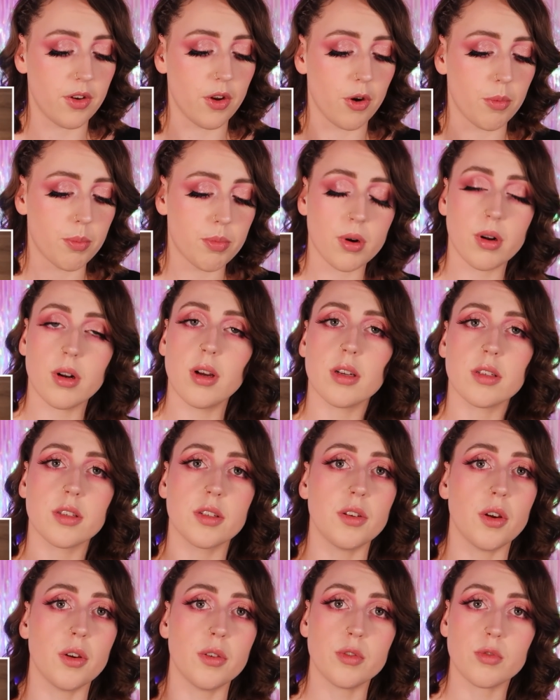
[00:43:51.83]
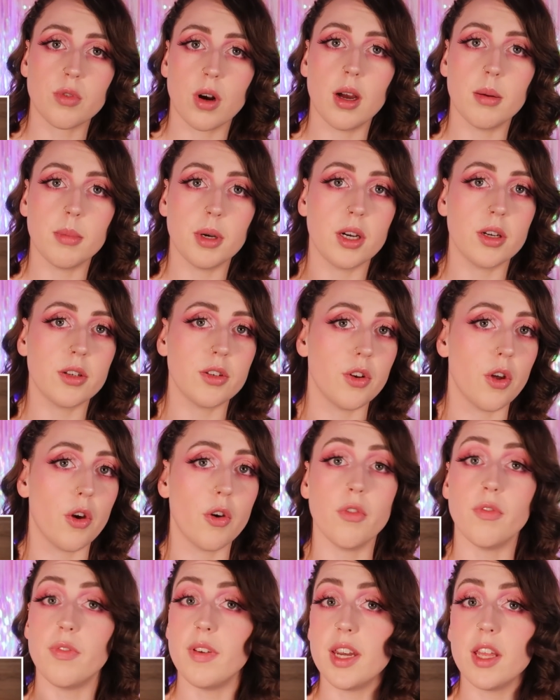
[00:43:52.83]
No product, no drama,
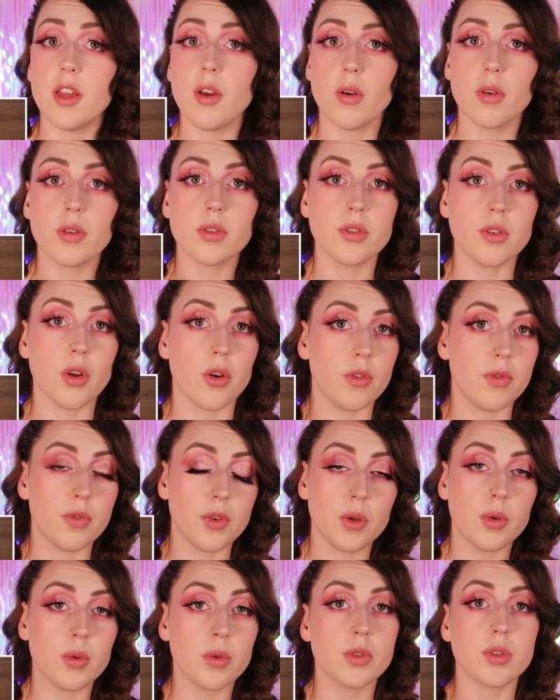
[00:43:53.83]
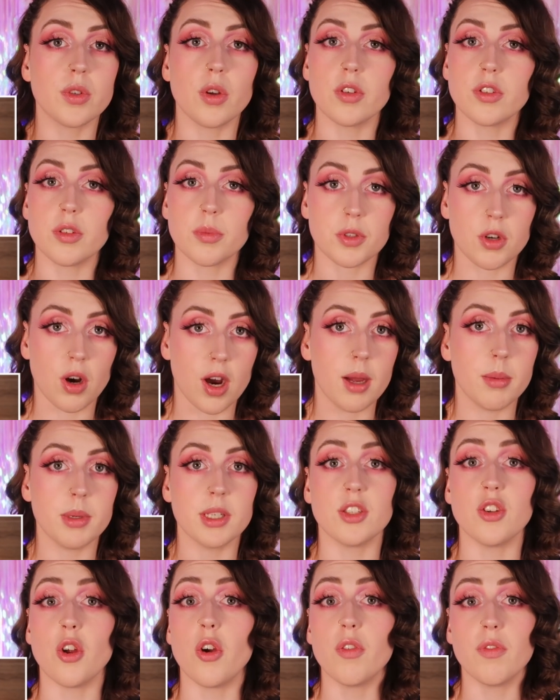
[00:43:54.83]
no videos, no views, no
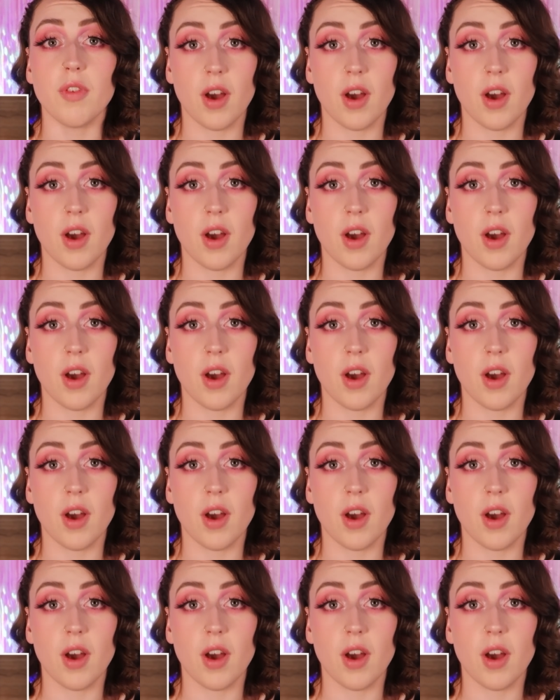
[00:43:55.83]
subscribers, no